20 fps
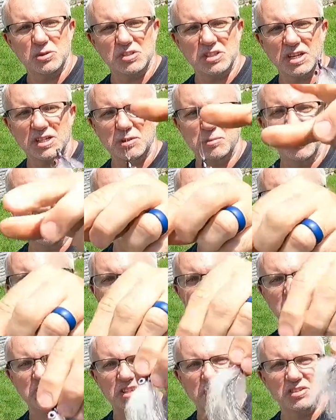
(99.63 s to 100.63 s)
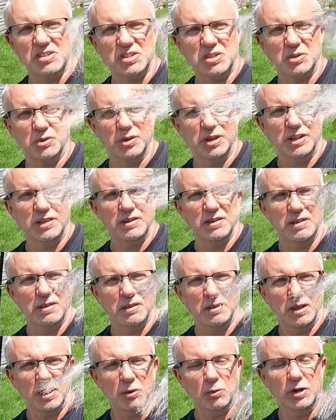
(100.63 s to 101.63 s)
So it's got some air resistance to it.
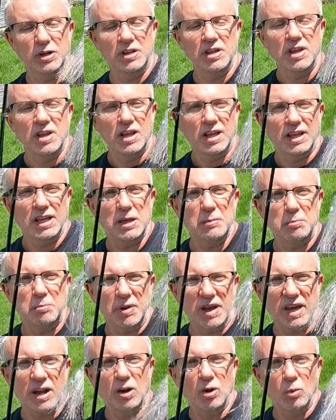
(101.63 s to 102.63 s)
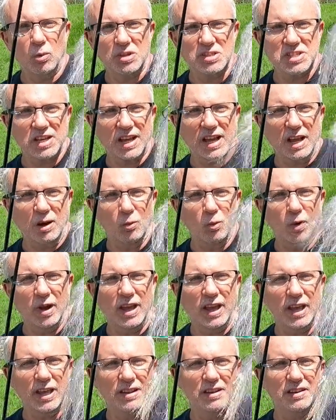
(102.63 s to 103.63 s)
It would get better once it got
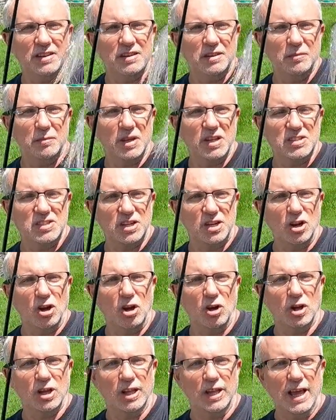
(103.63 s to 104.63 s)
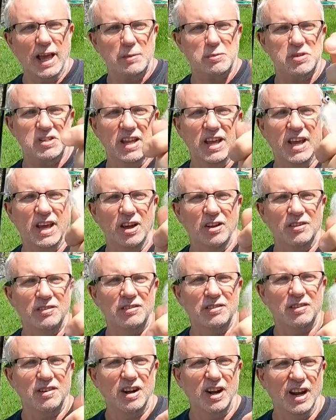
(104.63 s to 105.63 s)
wet because it all collapsed
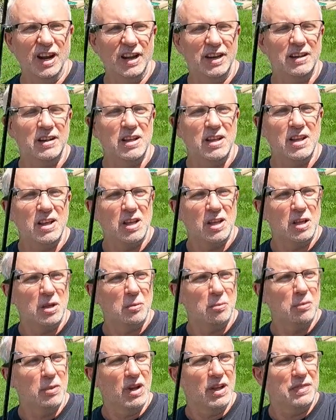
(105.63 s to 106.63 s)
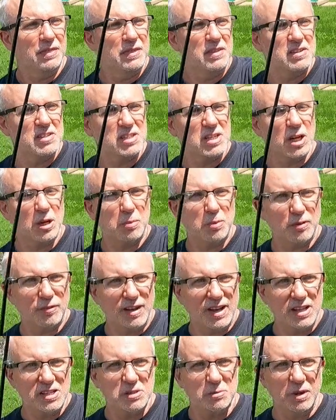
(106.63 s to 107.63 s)
down, right? But this is going to
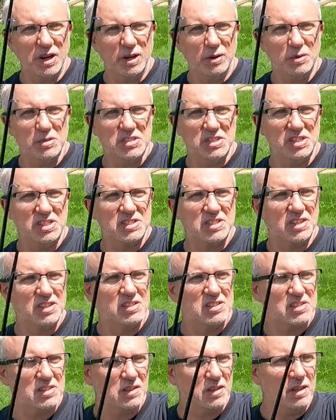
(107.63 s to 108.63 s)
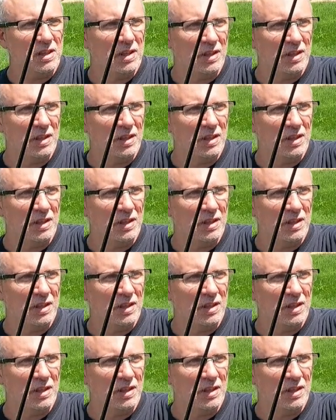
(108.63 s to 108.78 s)
provide some air resistance.